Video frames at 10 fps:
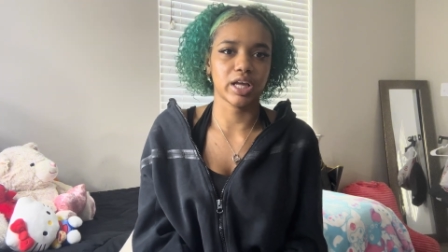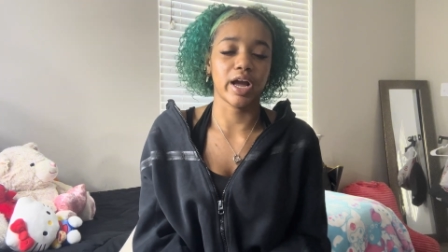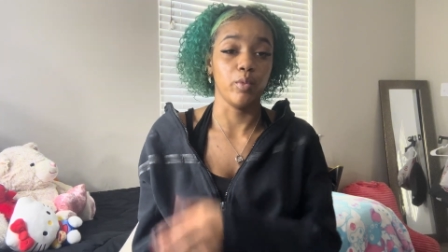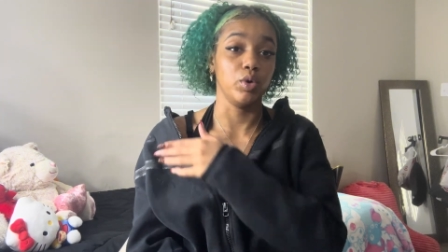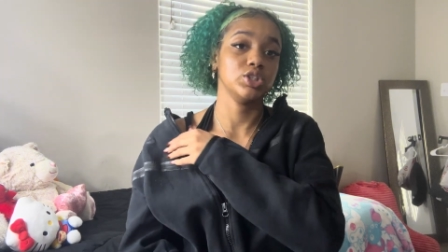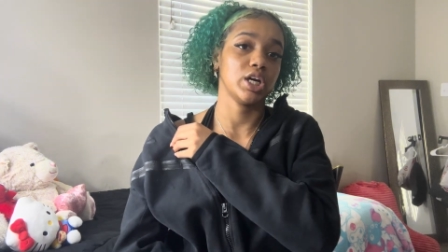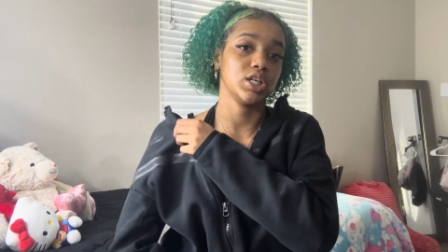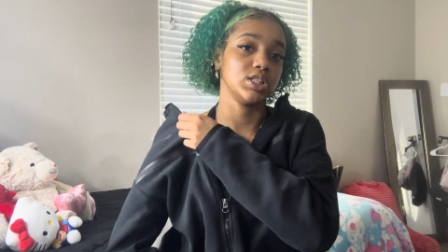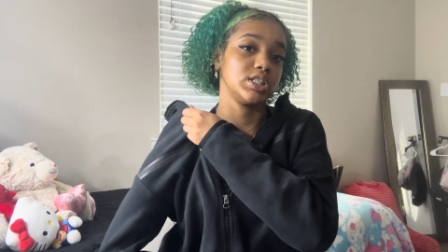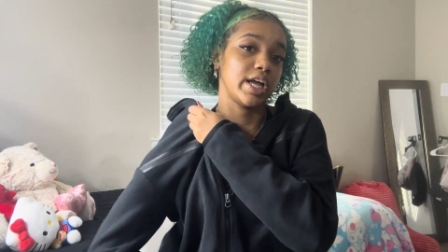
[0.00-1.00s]
Like, I wish I
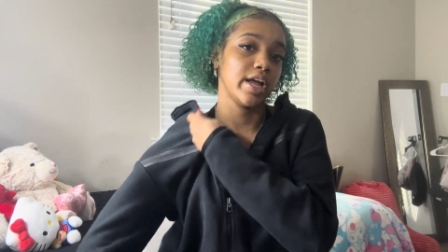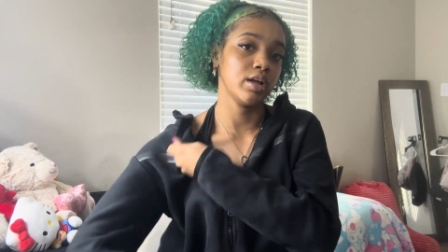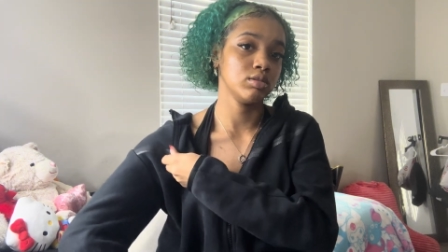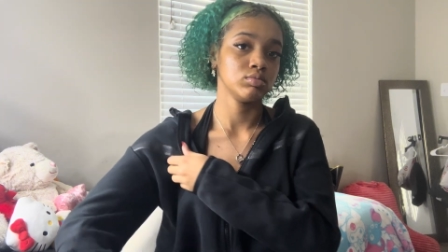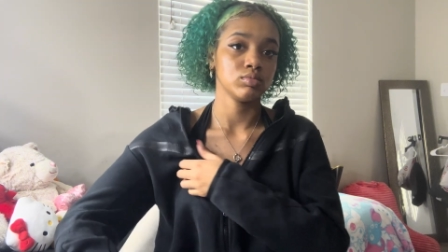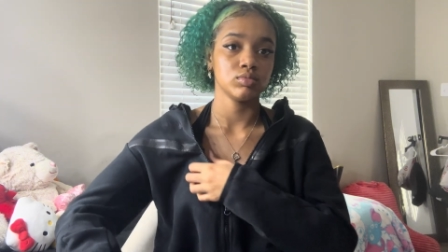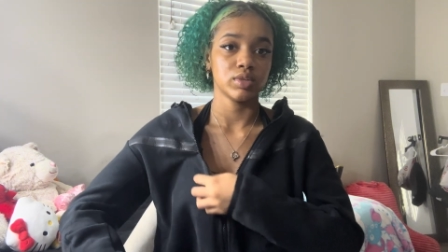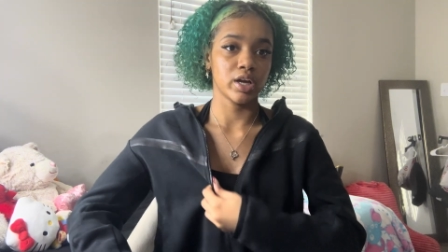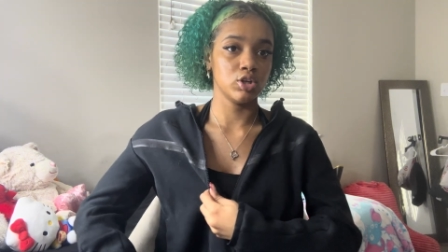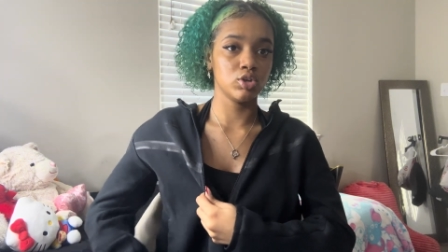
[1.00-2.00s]
could say
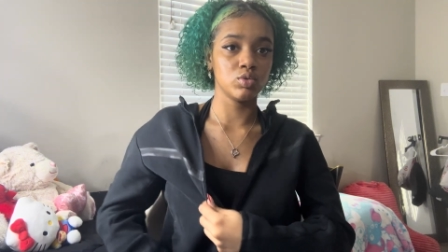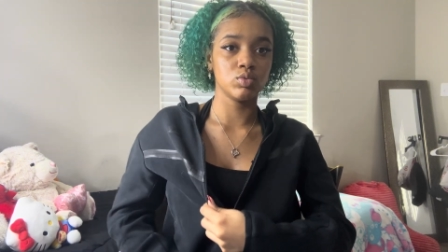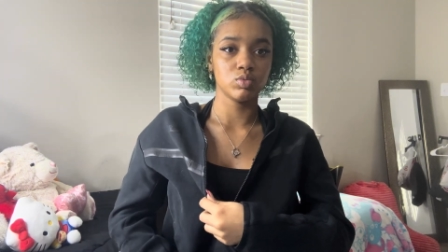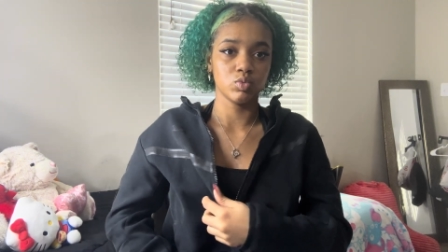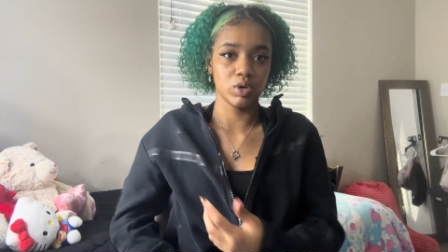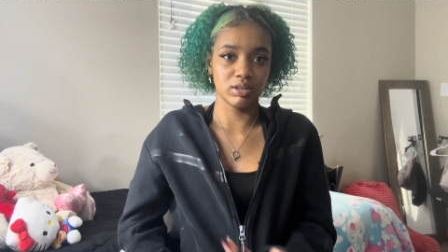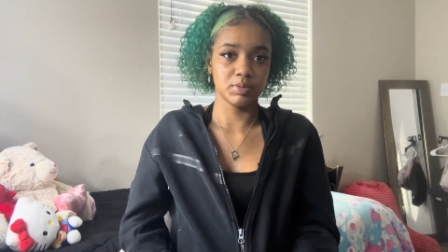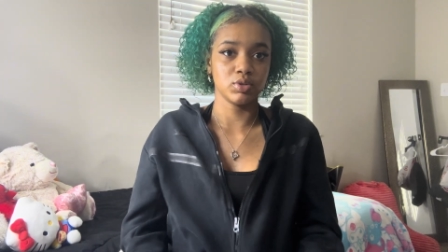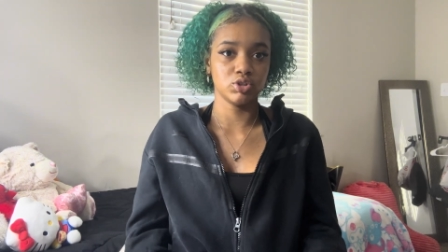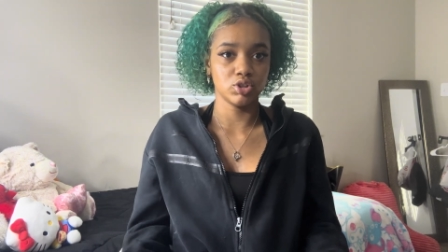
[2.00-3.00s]
I knew what I'm
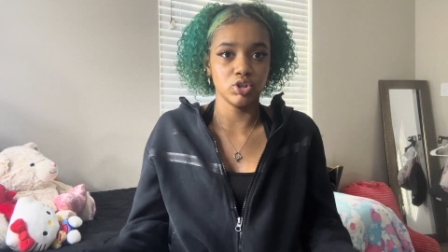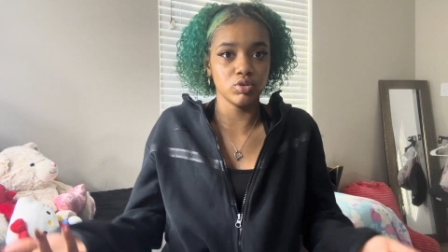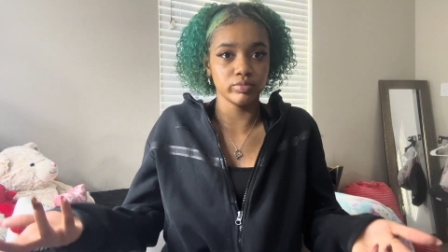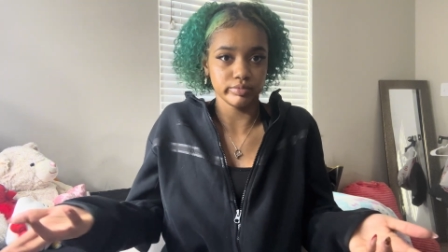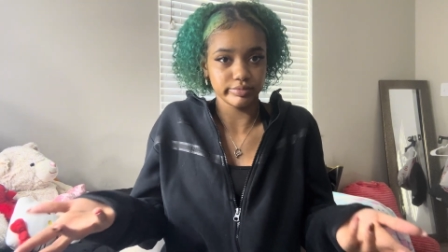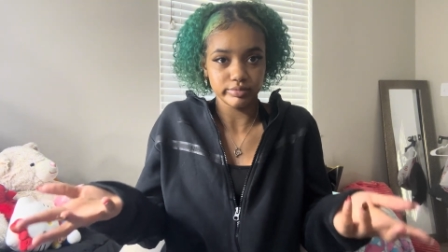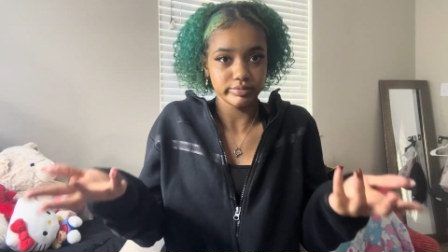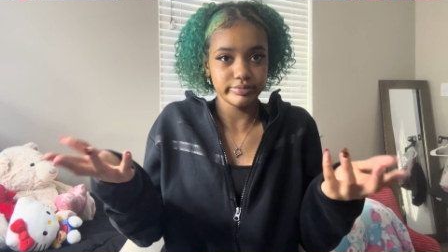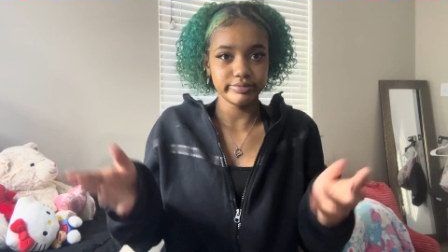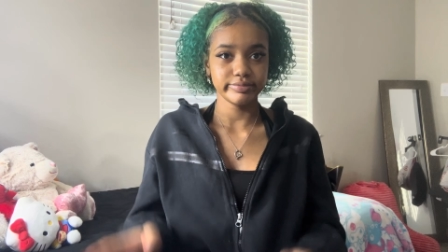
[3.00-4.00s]
supposed to do
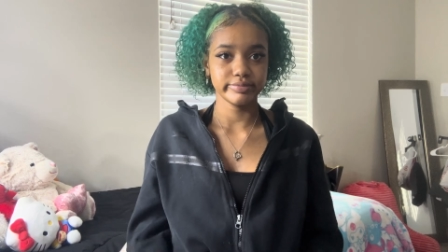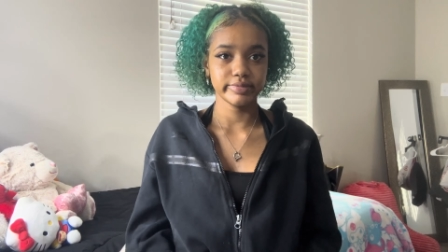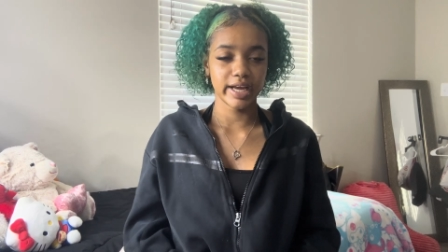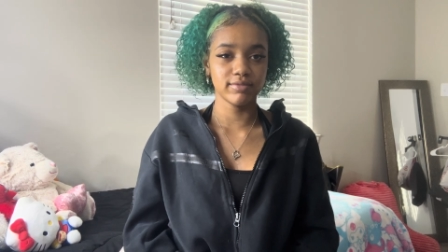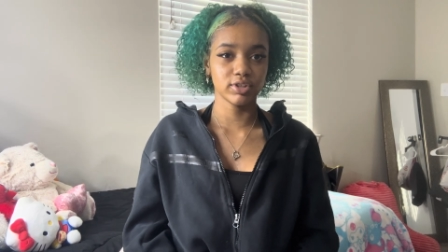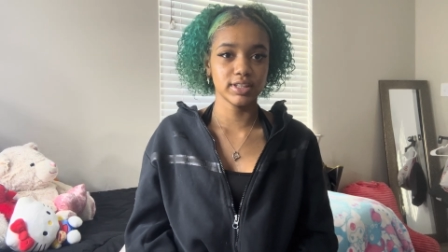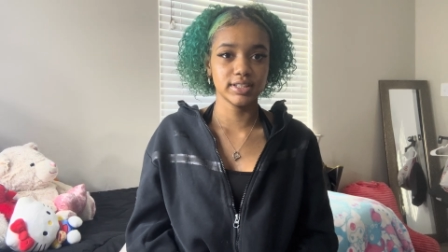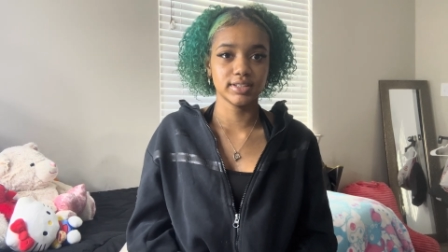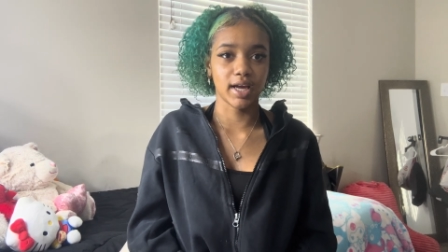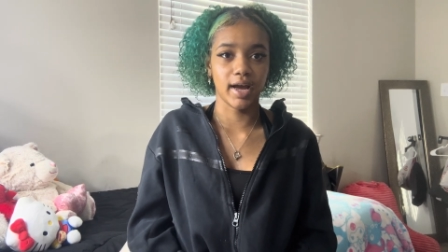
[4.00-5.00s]
after
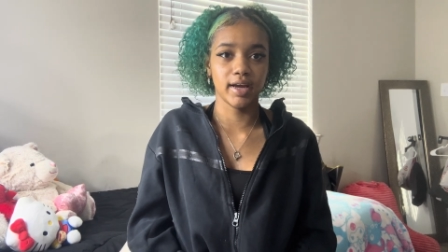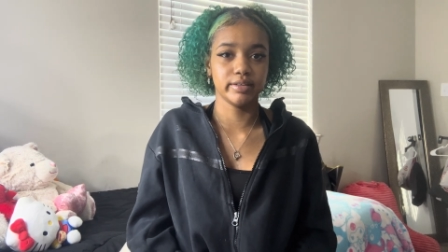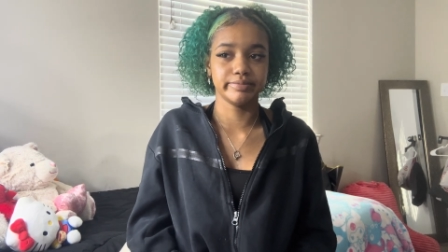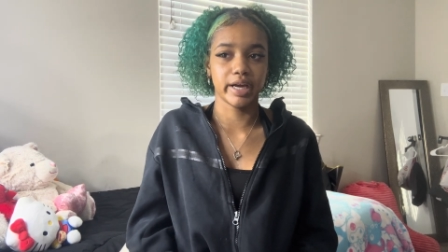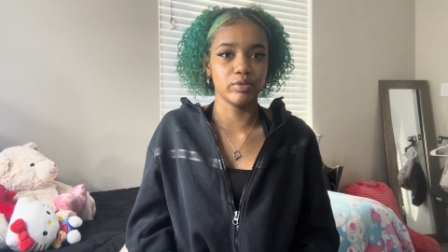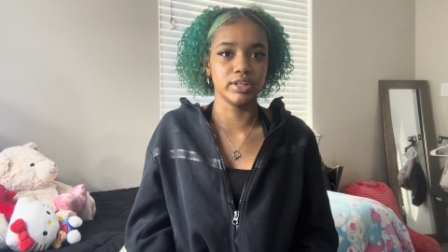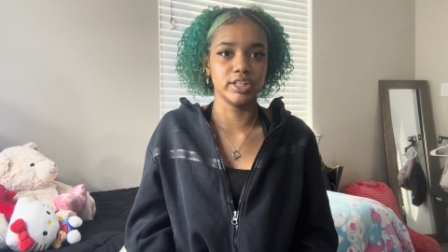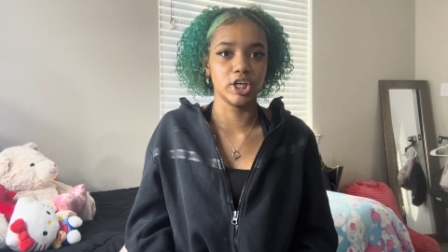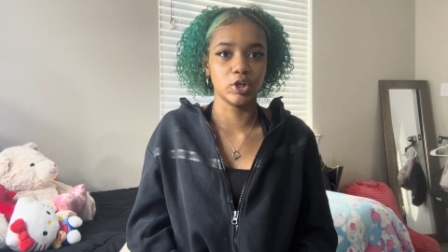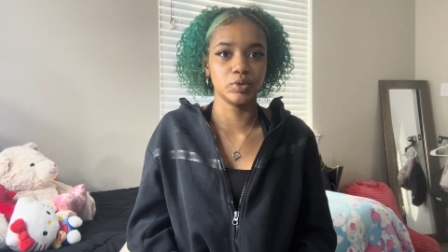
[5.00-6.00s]
this. I really
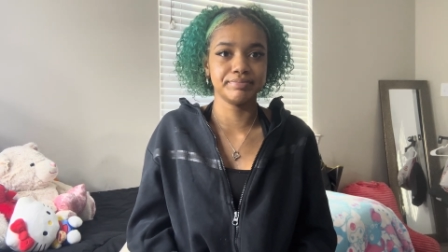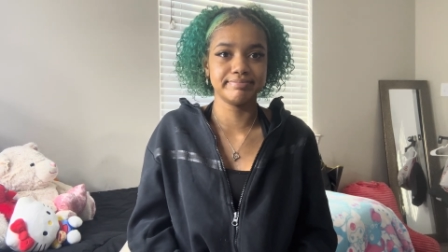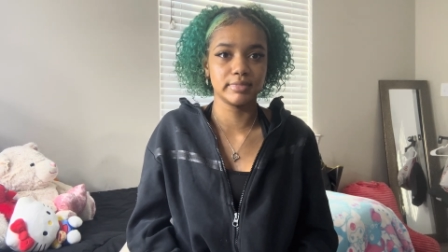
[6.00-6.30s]
don't.